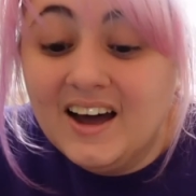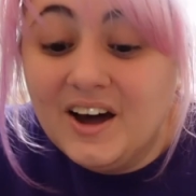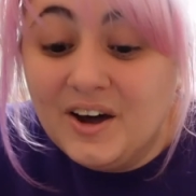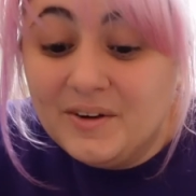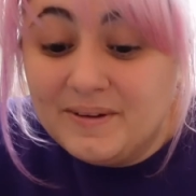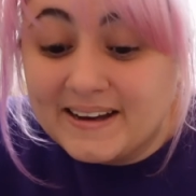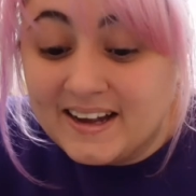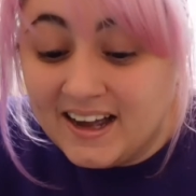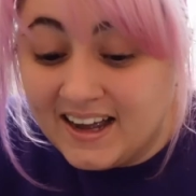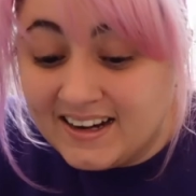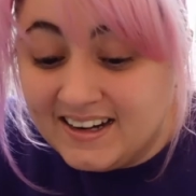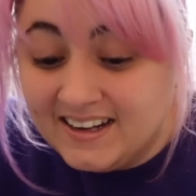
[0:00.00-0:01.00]
Oh my
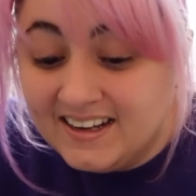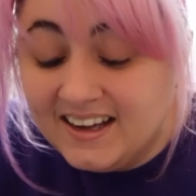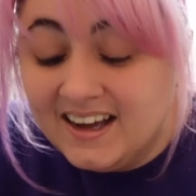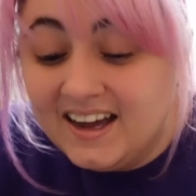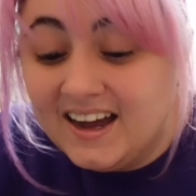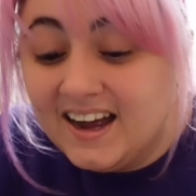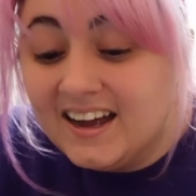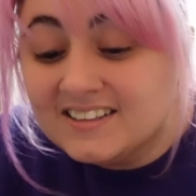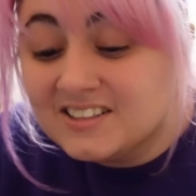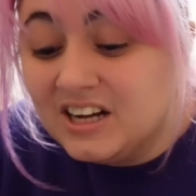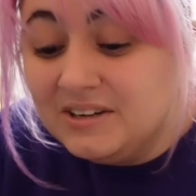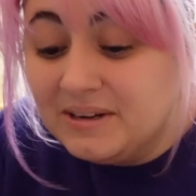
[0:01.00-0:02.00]
god. Uh,
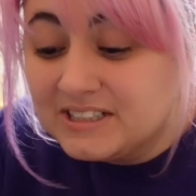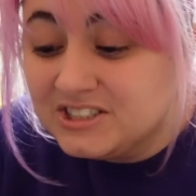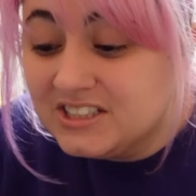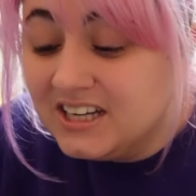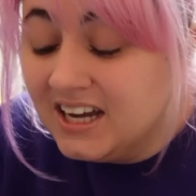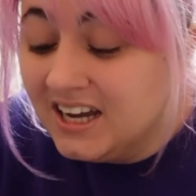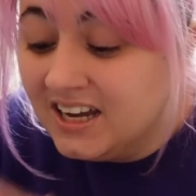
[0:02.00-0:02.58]
so I'm actually...